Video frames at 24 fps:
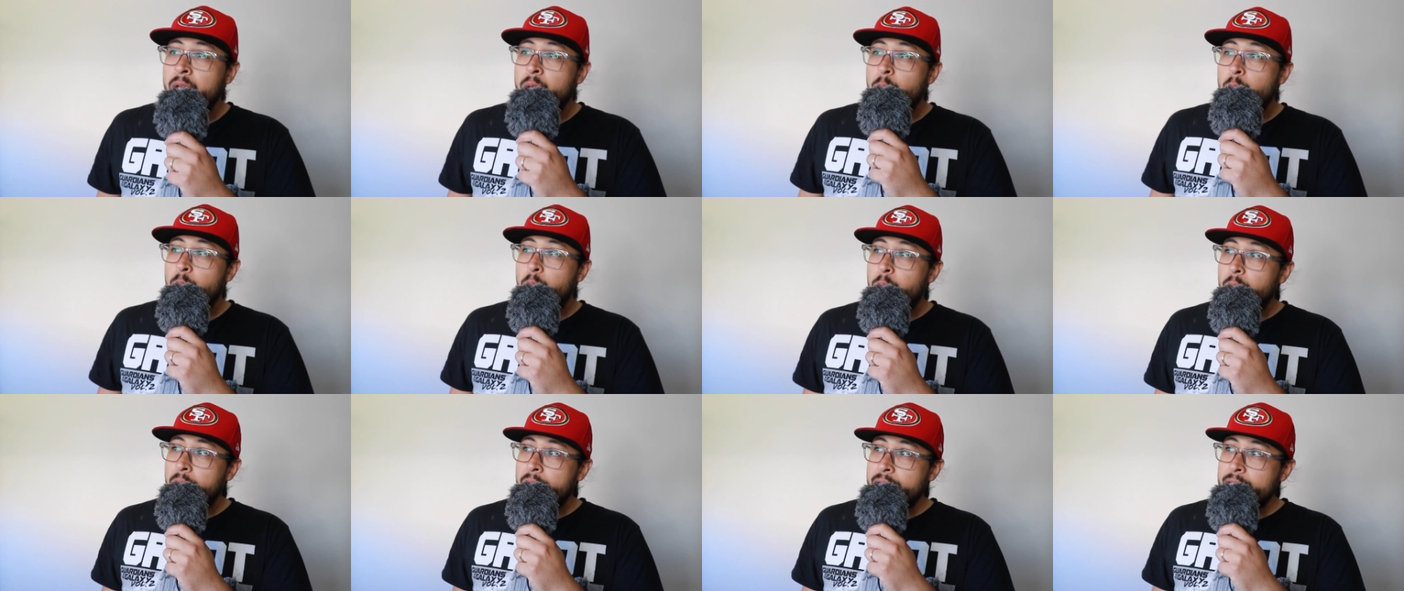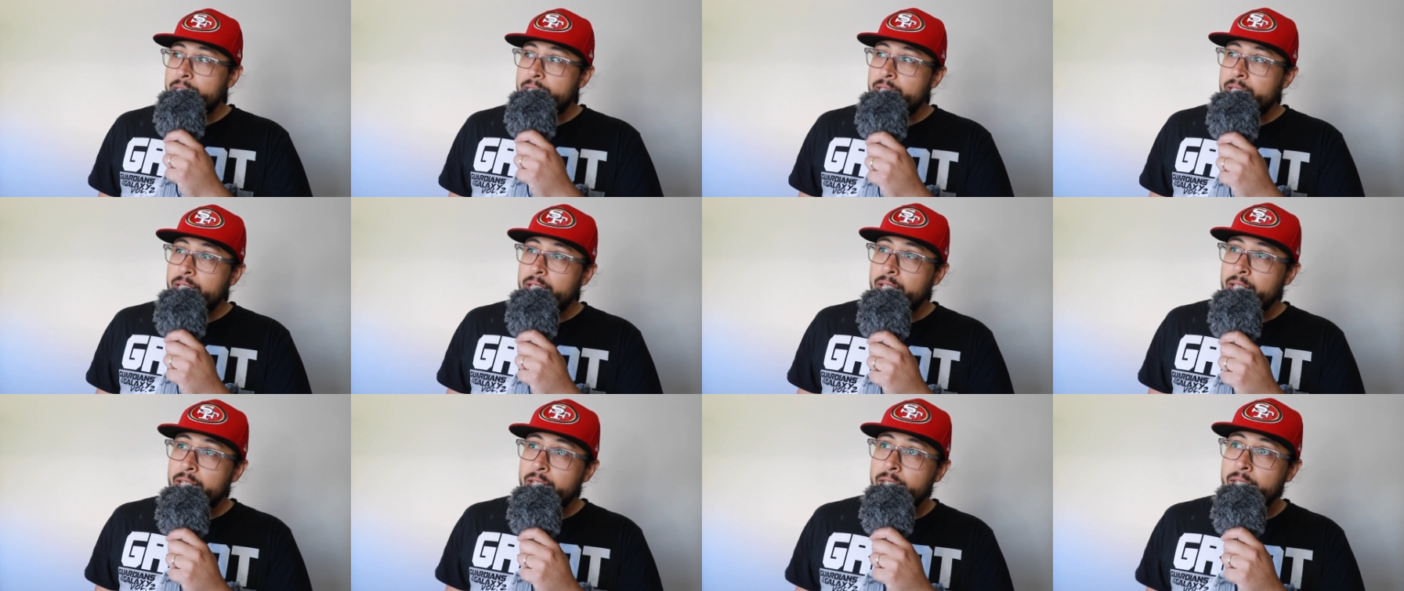
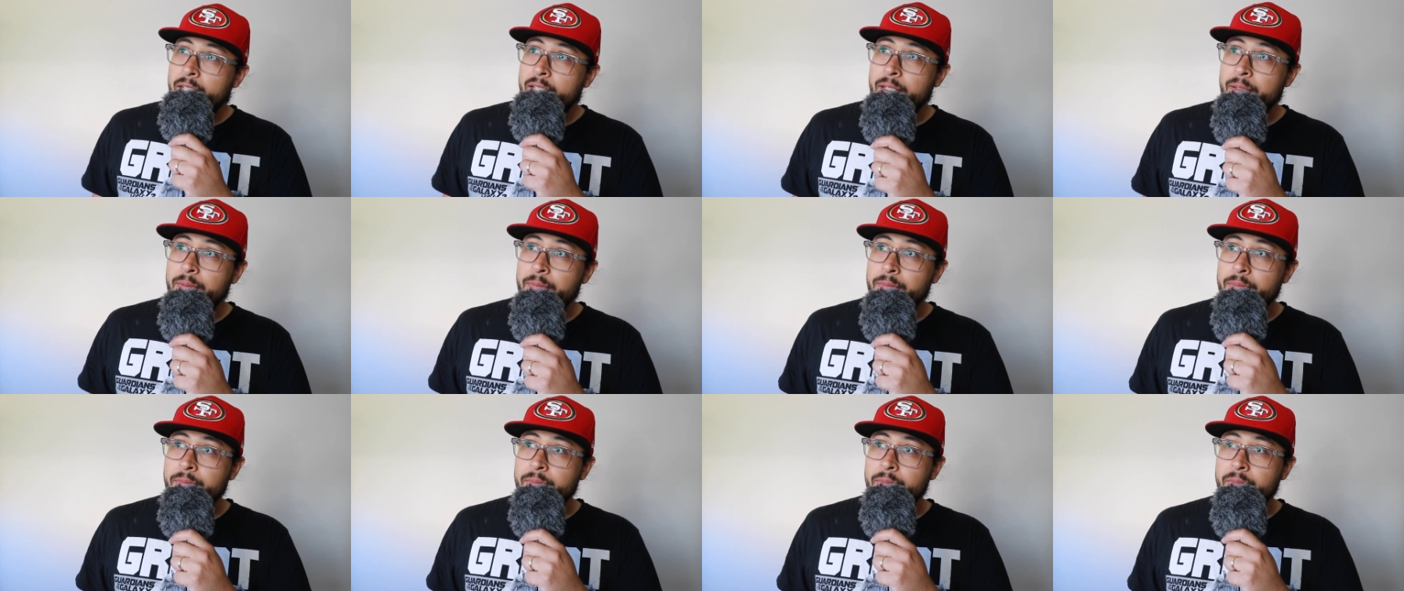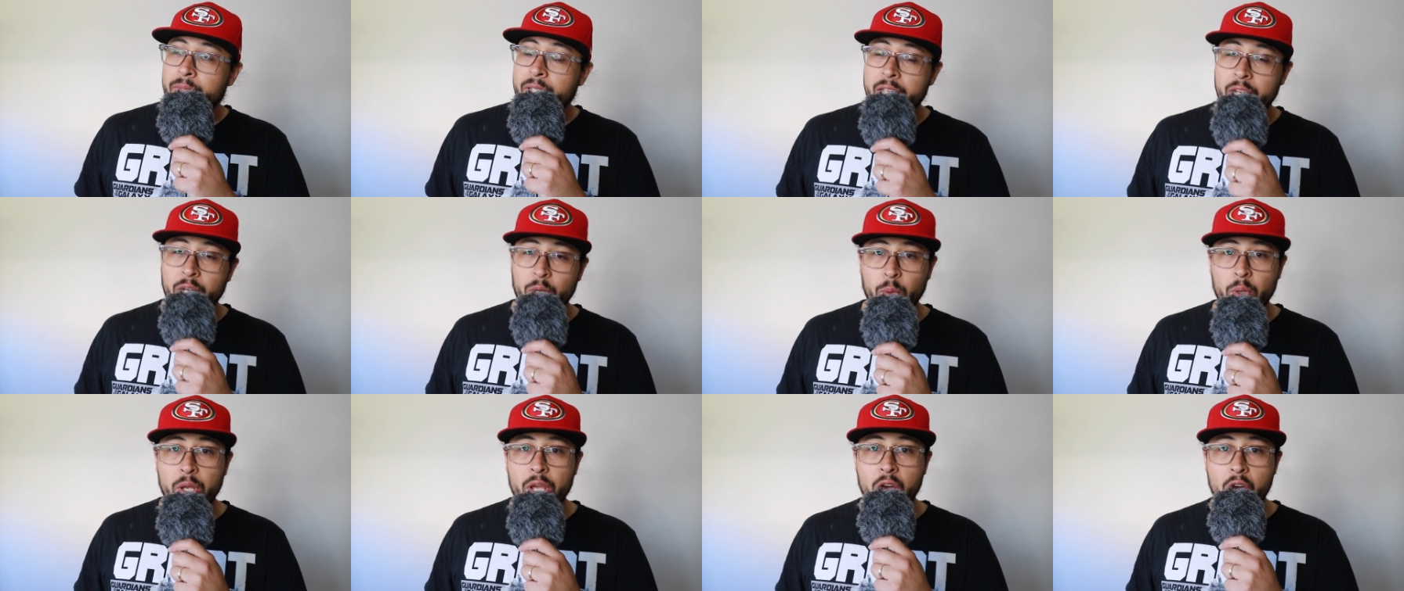But
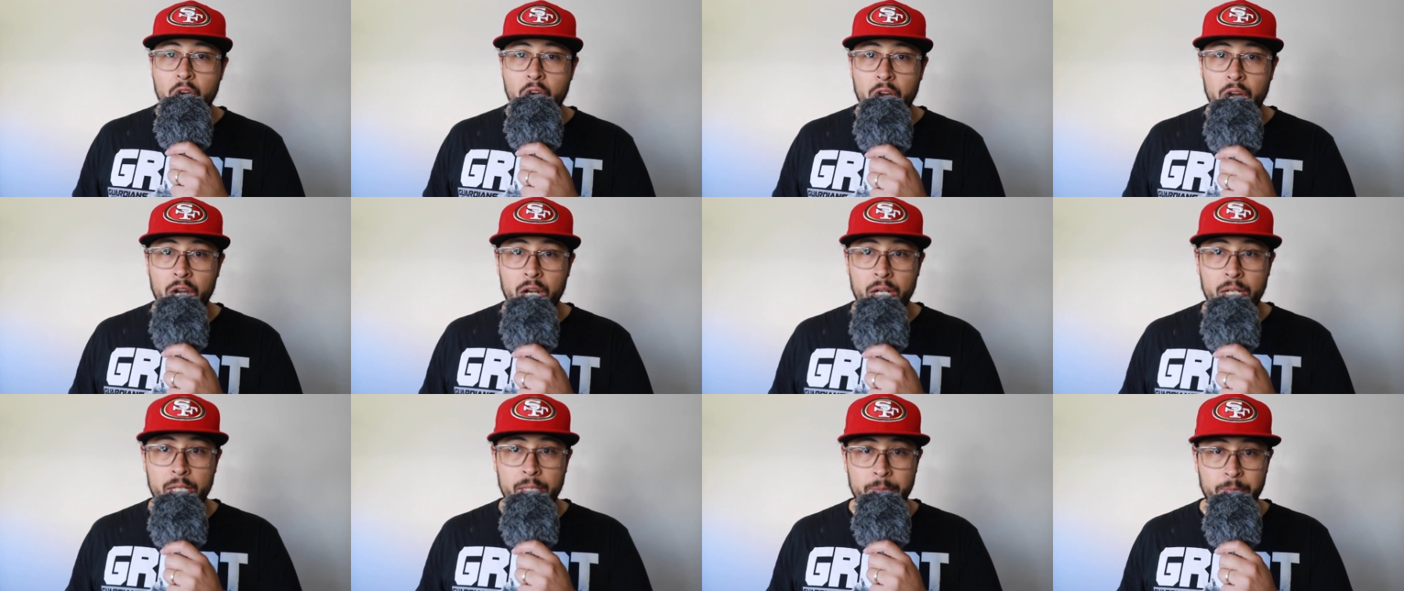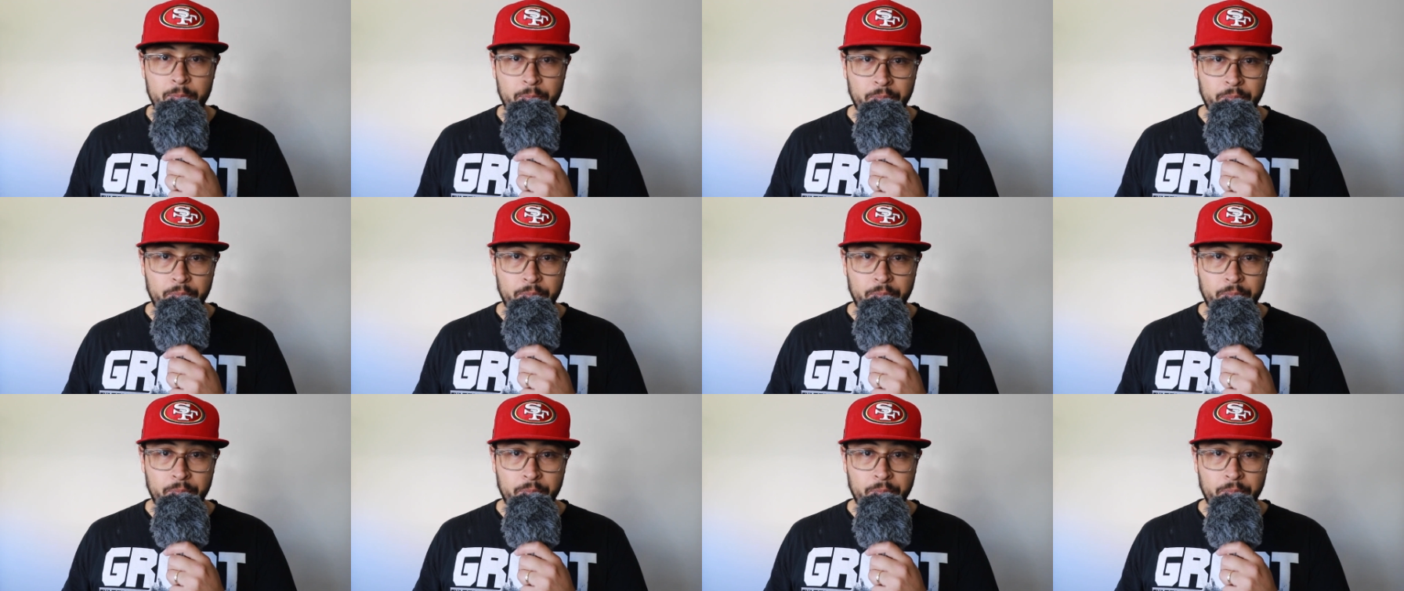here we are.